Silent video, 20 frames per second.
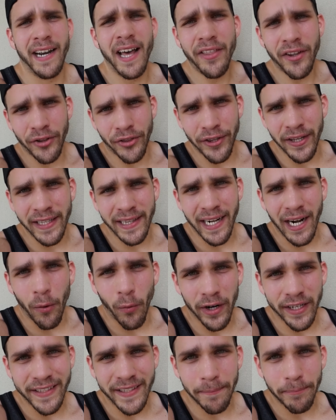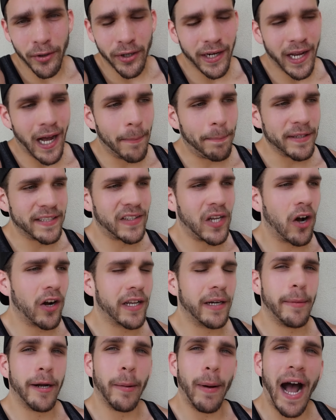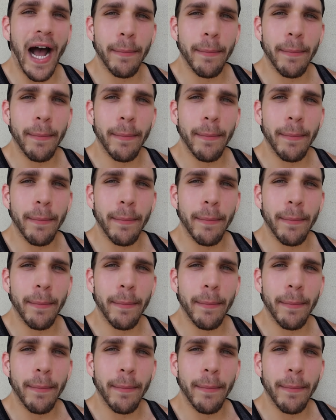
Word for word: Another thing that I wanted to bring up is talking about